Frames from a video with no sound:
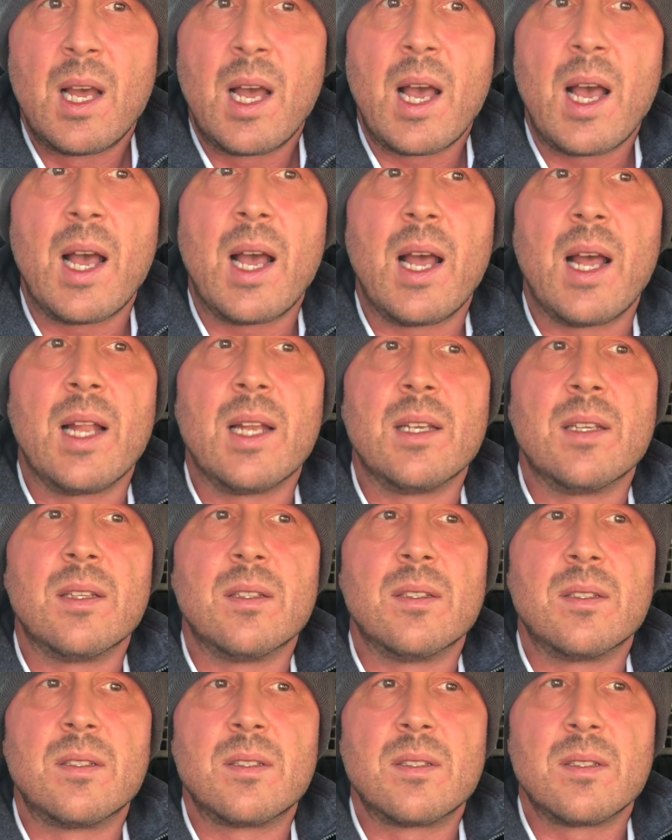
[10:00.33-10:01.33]

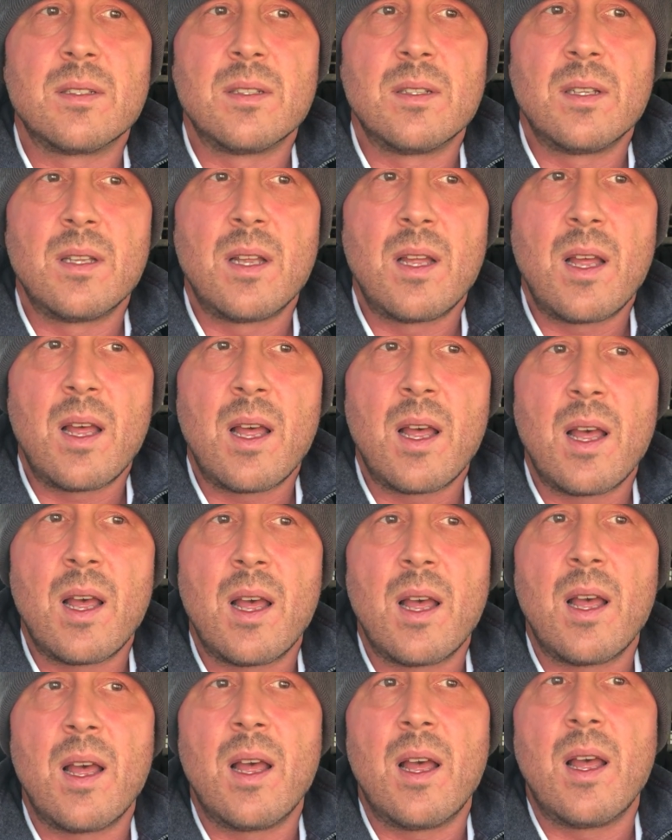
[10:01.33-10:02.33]
And
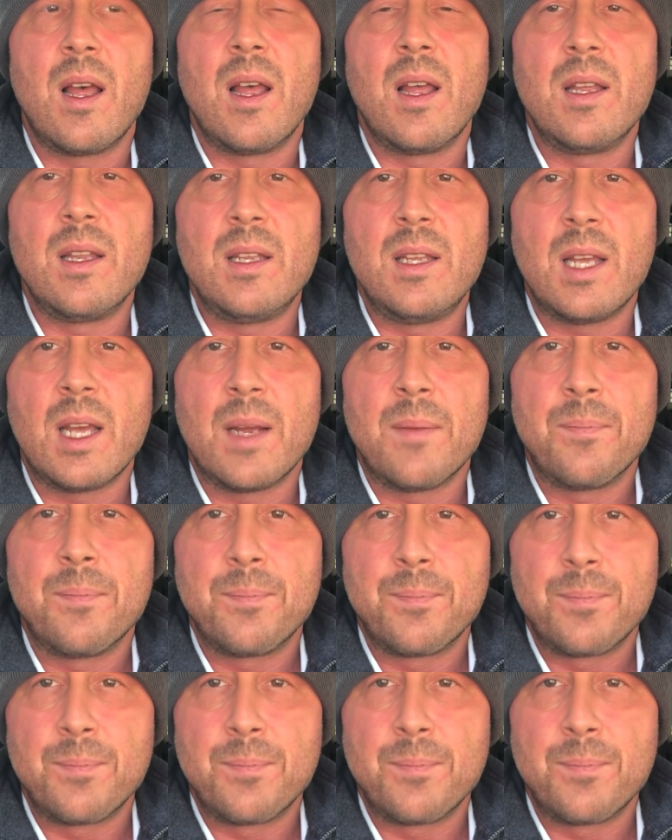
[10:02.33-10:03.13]
yeah,